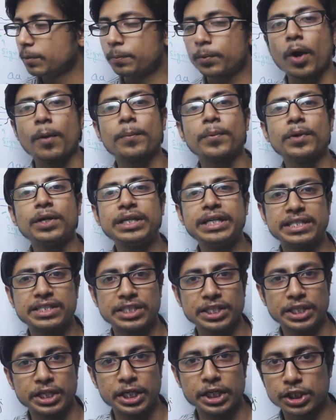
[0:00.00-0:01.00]
to the proper
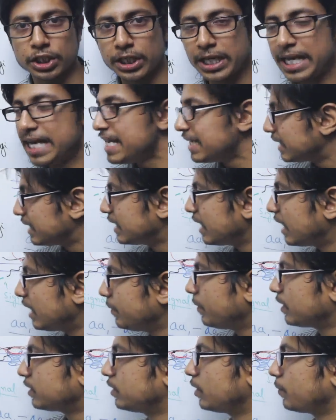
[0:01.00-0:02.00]
destination then
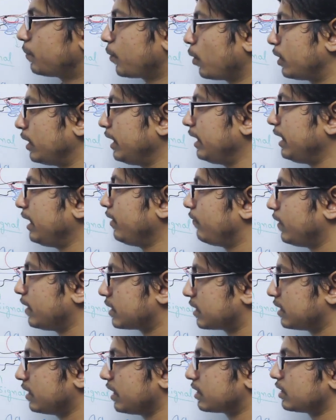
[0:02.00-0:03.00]
deliver the protein
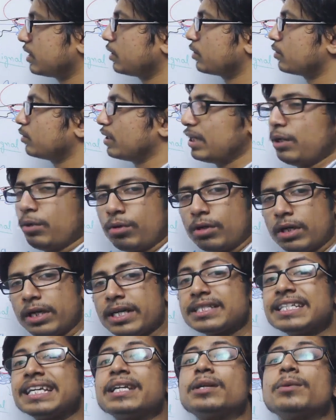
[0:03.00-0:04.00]
if it's destined to the
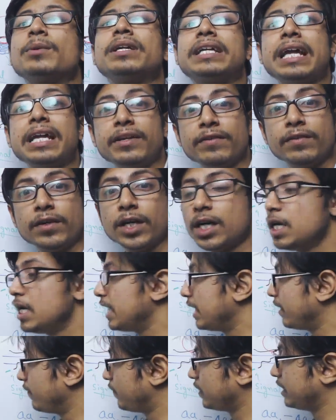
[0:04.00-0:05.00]
nucleus it will deliver
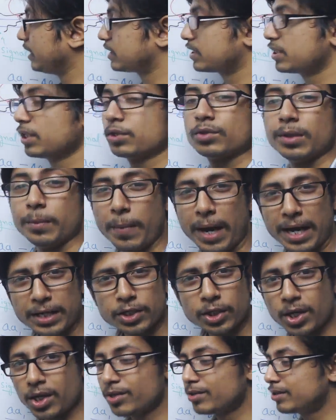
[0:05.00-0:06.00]
if it's destined to the
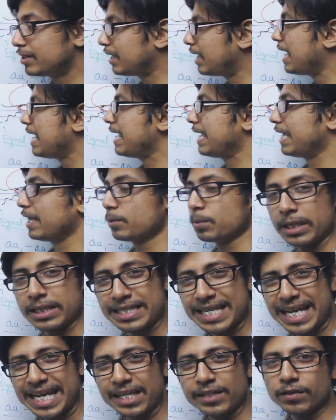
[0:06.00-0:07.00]
mitochondria it
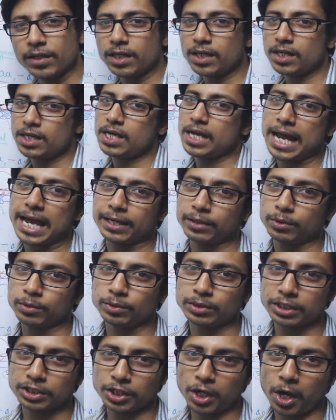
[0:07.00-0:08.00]
will deliver and
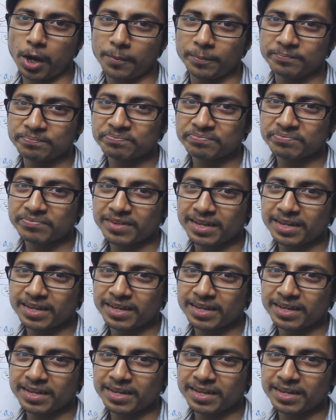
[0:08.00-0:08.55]
do the job